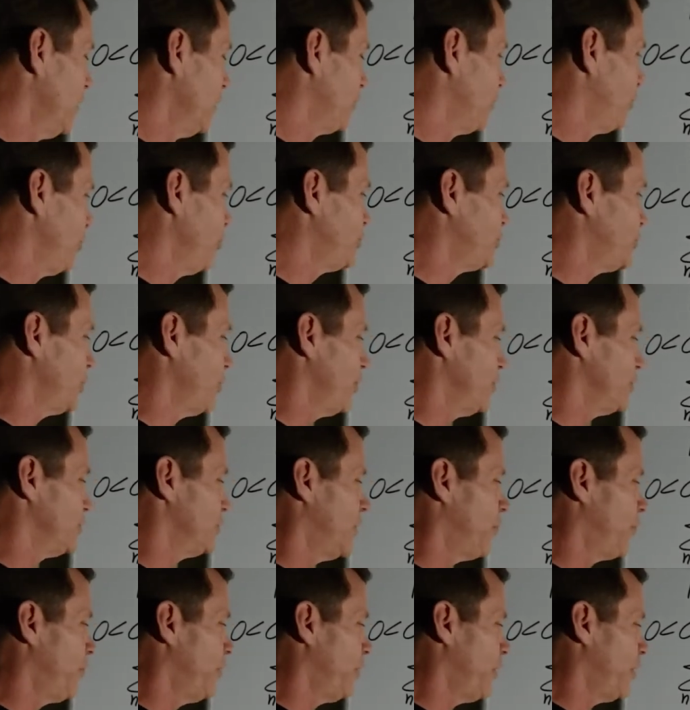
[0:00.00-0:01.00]
two series
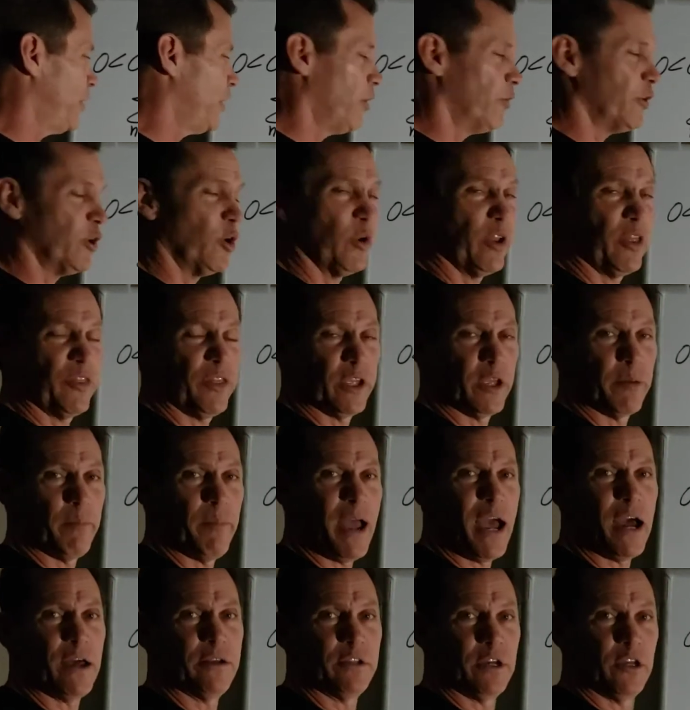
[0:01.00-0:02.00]
up here I don't know anything
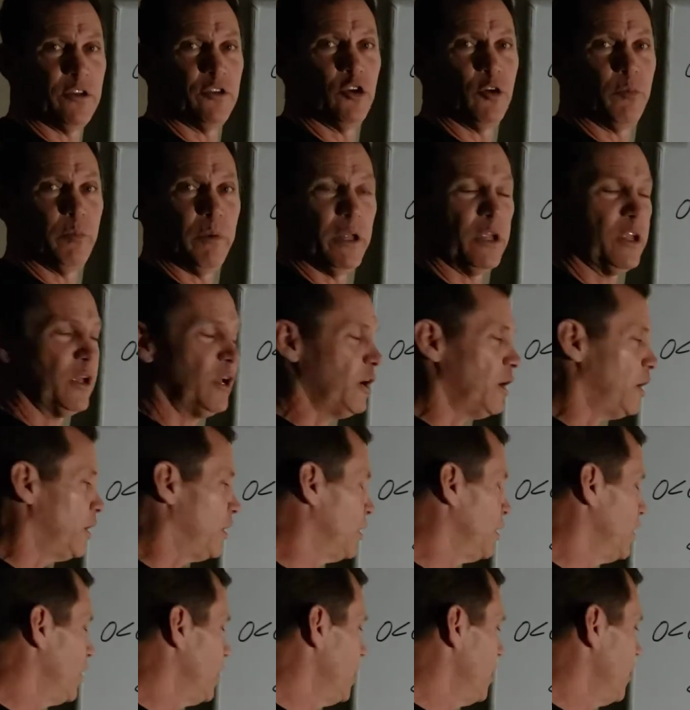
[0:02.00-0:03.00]
about, it doesn't do me good.
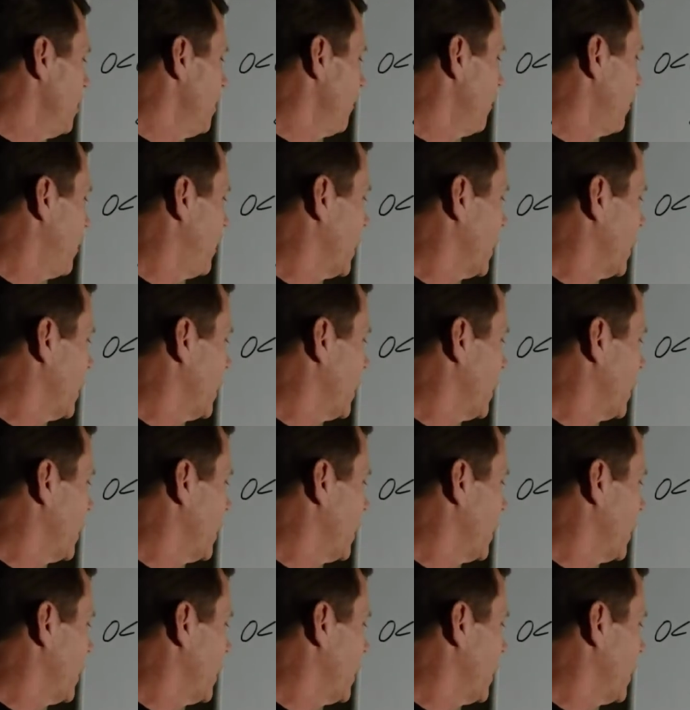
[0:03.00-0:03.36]
But